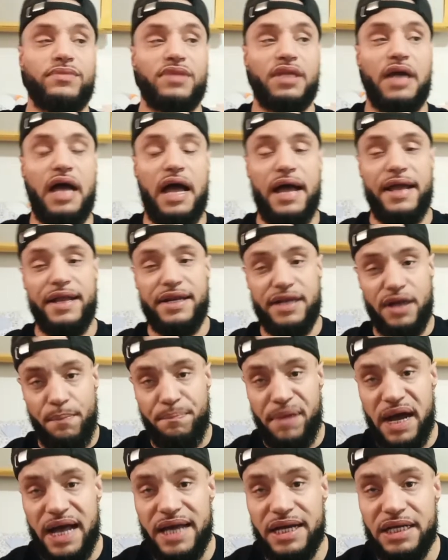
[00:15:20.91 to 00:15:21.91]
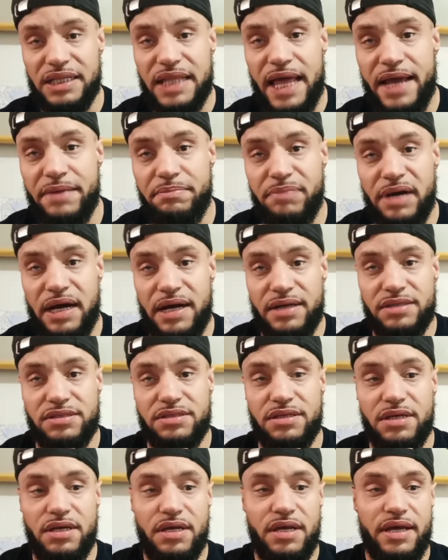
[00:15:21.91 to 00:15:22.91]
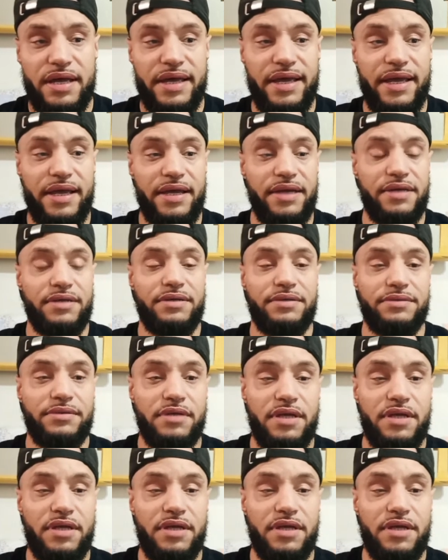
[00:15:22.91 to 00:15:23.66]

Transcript: i ended up buying a light box and